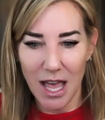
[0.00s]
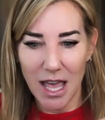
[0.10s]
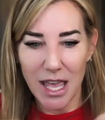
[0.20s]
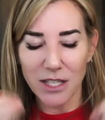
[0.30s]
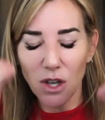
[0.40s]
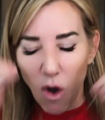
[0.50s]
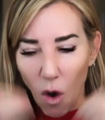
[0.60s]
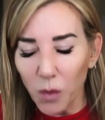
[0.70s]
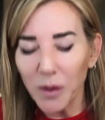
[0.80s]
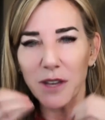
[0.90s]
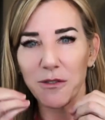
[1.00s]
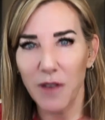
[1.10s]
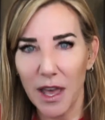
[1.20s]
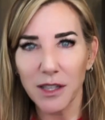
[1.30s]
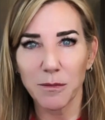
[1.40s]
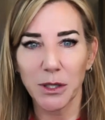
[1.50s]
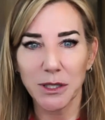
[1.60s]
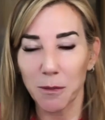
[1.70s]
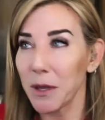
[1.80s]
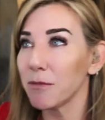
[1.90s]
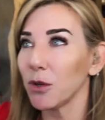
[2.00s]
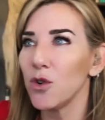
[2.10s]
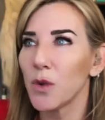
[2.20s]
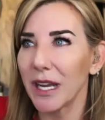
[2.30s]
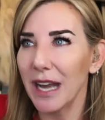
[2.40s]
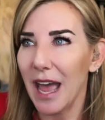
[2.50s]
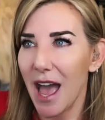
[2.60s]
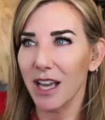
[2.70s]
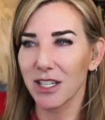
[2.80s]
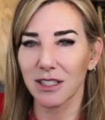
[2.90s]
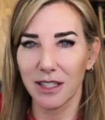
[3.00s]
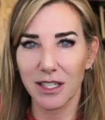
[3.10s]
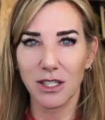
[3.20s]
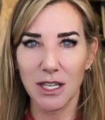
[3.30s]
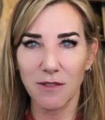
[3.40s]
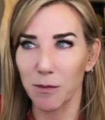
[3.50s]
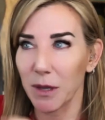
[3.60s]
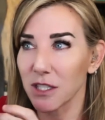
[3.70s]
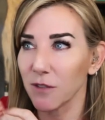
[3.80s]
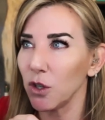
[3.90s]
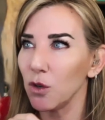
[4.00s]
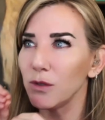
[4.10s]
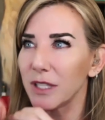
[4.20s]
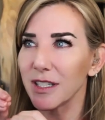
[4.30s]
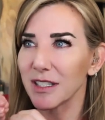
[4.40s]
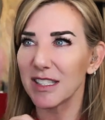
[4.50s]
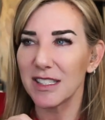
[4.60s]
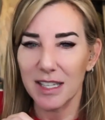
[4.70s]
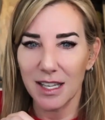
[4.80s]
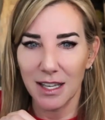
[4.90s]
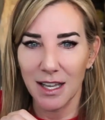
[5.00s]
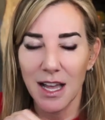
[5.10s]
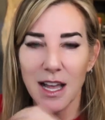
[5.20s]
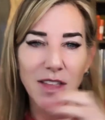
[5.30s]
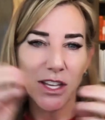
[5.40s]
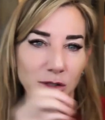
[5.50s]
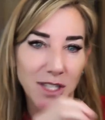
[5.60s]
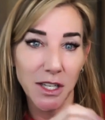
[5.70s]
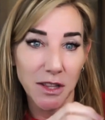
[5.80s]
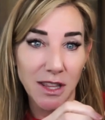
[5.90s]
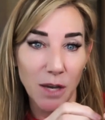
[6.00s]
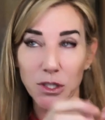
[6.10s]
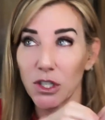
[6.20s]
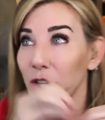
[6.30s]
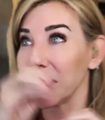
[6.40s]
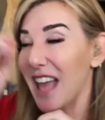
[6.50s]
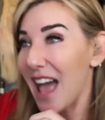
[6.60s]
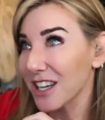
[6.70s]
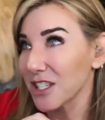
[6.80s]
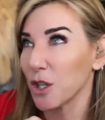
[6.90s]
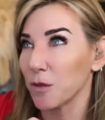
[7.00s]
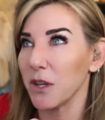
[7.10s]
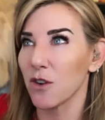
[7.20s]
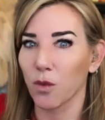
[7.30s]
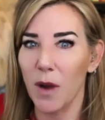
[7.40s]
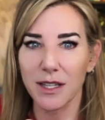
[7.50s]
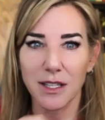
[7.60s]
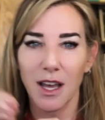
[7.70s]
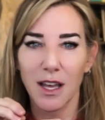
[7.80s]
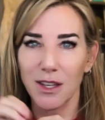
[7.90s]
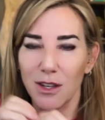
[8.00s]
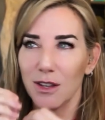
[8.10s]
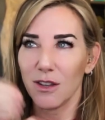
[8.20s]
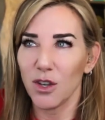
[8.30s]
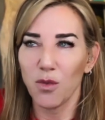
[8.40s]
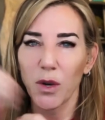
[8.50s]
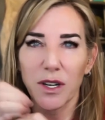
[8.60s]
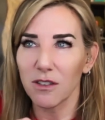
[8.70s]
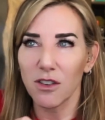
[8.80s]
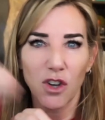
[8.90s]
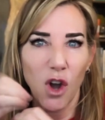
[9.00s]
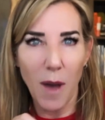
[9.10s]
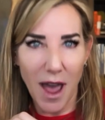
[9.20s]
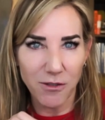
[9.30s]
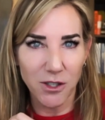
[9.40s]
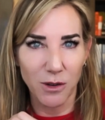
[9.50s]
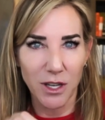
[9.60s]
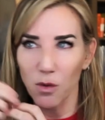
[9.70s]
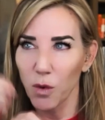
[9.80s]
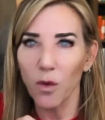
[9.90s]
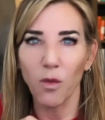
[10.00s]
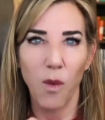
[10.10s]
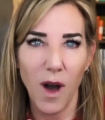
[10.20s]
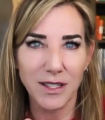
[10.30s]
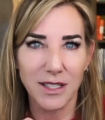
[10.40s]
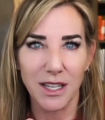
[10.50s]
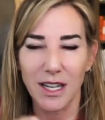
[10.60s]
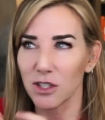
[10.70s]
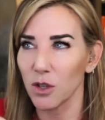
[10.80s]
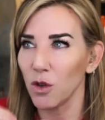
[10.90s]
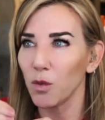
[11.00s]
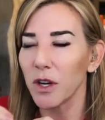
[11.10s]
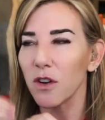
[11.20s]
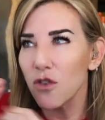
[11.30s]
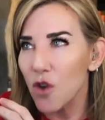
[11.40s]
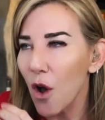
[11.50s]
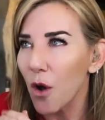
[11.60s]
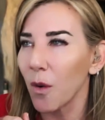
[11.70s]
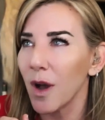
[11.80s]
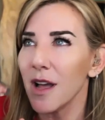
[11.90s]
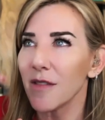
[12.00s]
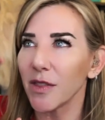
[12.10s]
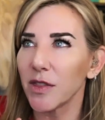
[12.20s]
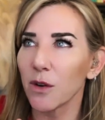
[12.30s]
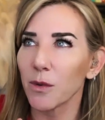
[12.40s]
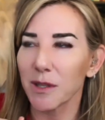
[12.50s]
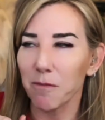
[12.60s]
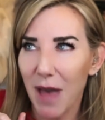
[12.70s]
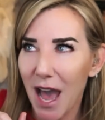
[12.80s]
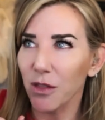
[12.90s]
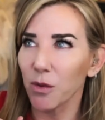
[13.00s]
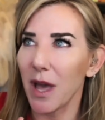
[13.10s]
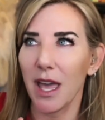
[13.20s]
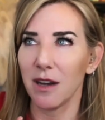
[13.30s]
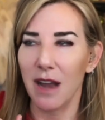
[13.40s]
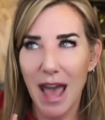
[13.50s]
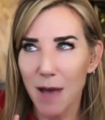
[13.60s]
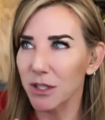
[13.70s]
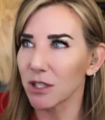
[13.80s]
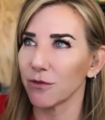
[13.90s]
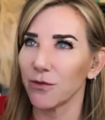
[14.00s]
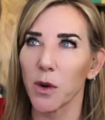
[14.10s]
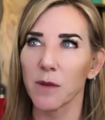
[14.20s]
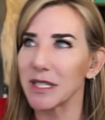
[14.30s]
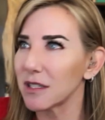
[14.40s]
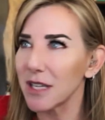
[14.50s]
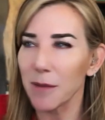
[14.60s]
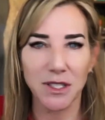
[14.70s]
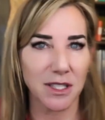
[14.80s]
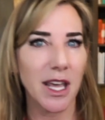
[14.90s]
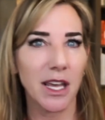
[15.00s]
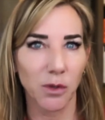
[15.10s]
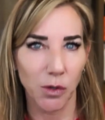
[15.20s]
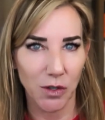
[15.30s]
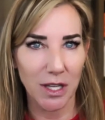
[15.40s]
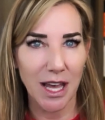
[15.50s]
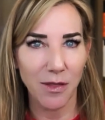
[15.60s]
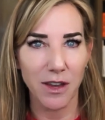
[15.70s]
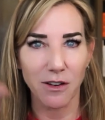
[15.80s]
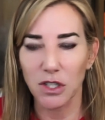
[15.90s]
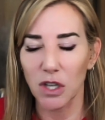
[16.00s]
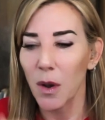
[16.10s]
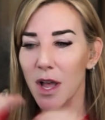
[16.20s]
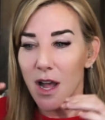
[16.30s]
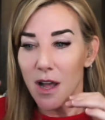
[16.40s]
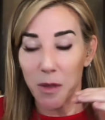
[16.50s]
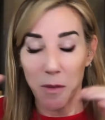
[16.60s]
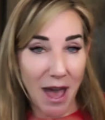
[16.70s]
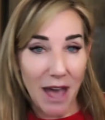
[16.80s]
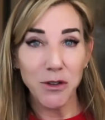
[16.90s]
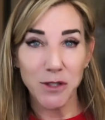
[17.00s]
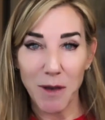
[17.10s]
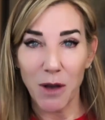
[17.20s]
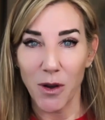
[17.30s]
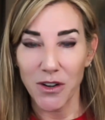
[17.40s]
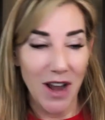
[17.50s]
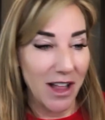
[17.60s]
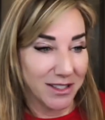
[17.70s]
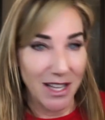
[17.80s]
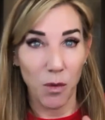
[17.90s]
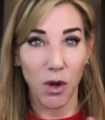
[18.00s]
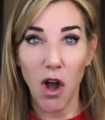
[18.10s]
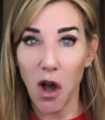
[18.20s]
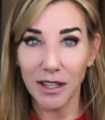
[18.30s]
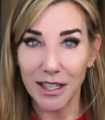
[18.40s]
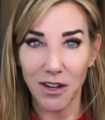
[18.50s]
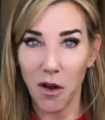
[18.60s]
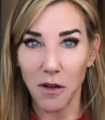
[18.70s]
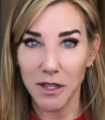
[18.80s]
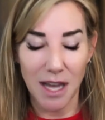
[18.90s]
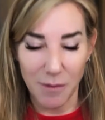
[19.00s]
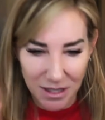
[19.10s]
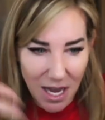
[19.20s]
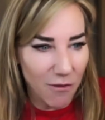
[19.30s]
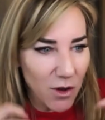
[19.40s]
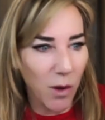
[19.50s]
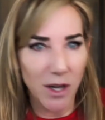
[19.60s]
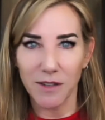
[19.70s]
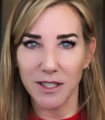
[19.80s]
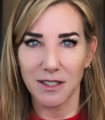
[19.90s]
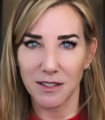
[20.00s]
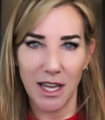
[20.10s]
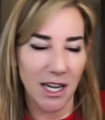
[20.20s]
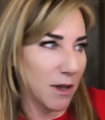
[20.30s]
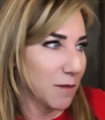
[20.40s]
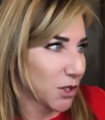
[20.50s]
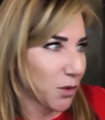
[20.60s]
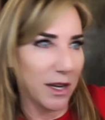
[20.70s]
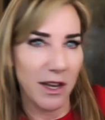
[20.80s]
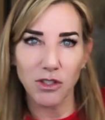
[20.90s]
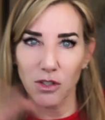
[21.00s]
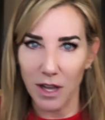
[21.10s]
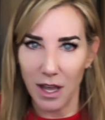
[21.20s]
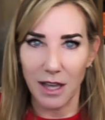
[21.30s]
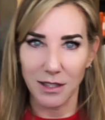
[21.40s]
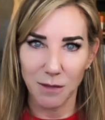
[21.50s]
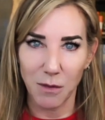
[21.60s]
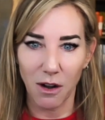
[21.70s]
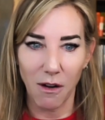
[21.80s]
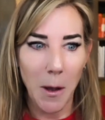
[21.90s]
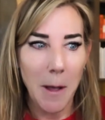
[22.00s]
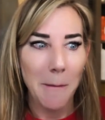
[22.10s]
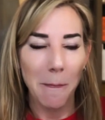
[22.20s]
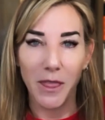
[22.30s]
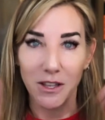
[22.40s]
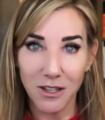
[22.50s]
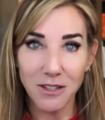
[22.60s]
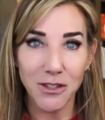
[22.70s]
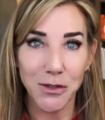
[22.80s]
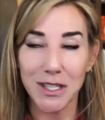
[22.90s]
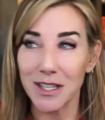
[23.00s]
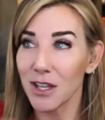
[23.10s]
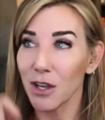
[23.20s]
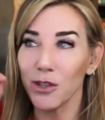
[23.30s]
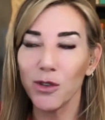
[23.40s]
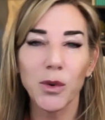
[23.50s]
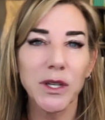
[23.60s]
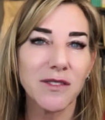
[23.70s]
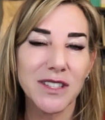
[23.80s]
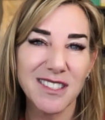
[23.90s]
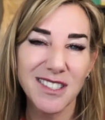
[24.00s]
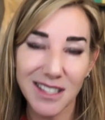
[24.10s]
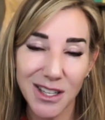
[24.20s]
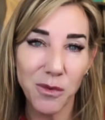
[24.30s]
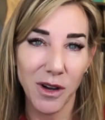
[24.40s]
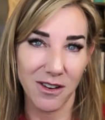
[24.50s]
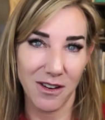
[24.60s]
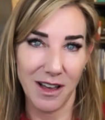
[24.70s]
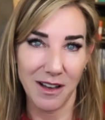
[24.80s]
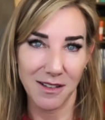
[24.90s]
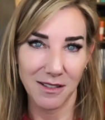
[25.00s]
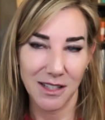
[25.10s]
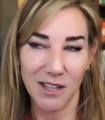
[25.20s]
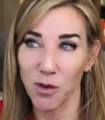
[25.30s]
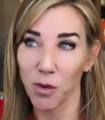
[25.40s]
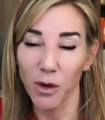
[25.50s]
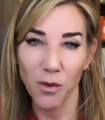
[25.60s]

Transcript: is only available to people who can actually achieve it. Because if you didn't see that you did a thing that was good and it actually could be great, you wouldn't go after it. You wouldn't want it. And so you wouldn't know that there was a pathway and habits to form and steps to take in order to get there. So the bad news about Wonderhell is that we're all in it all the time because every one of us is standing in between yesterday and tomorrow. The good news is you wouldn't even see Wonderhell if you weren't